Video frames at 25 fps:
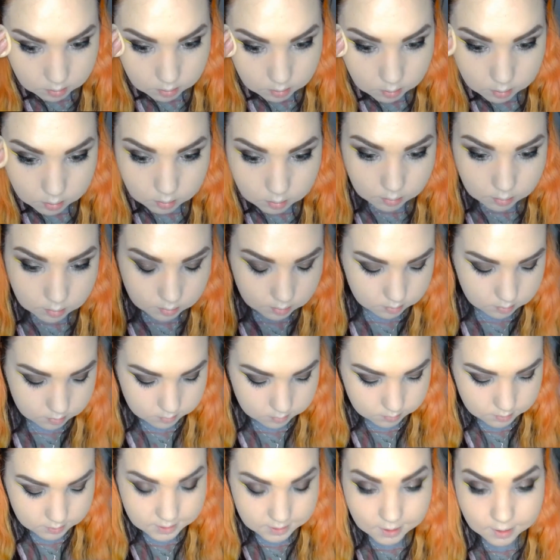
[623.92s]
to
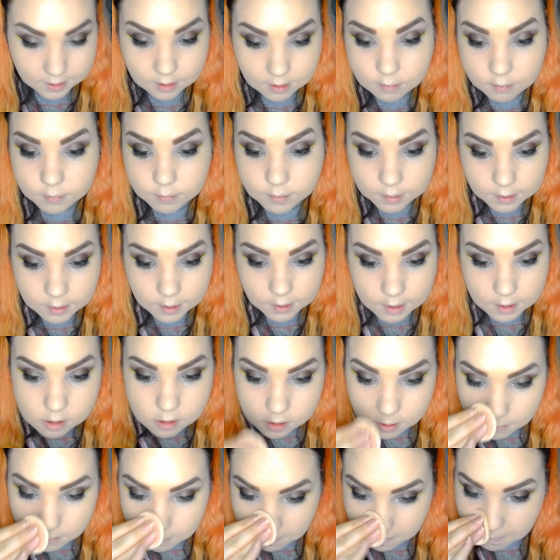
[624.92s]
set the
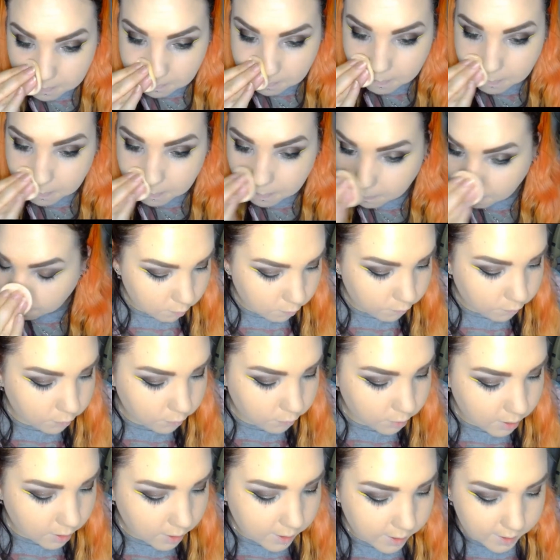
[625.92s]
foundation.
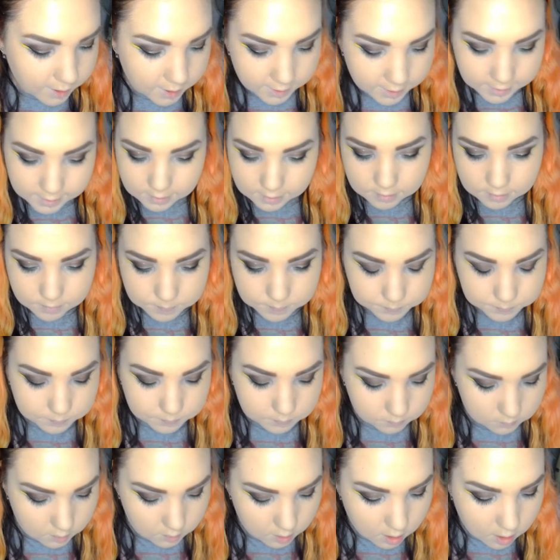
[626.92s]
For highlight,
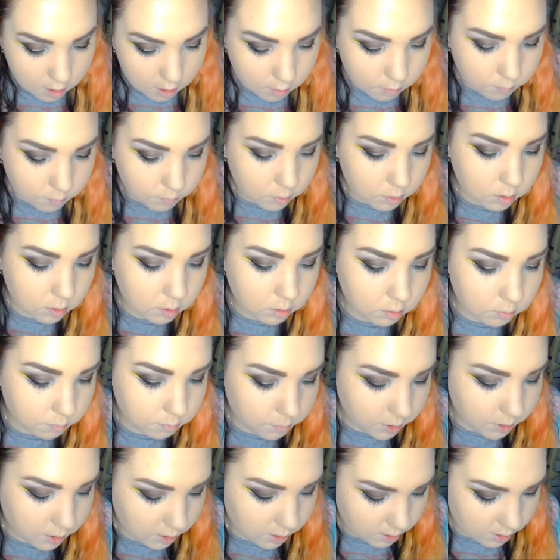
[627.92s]
I will
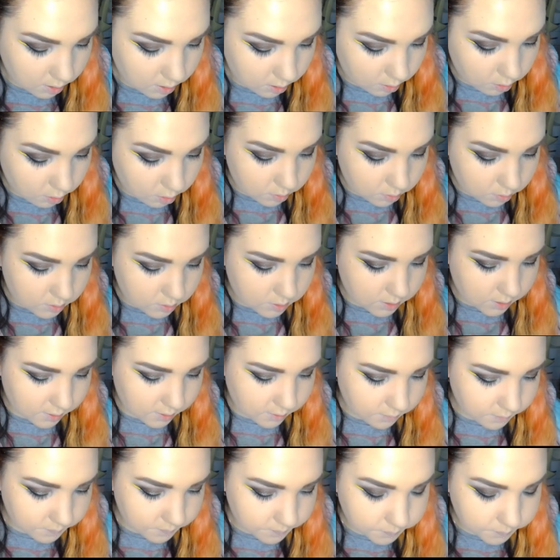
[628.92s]
be using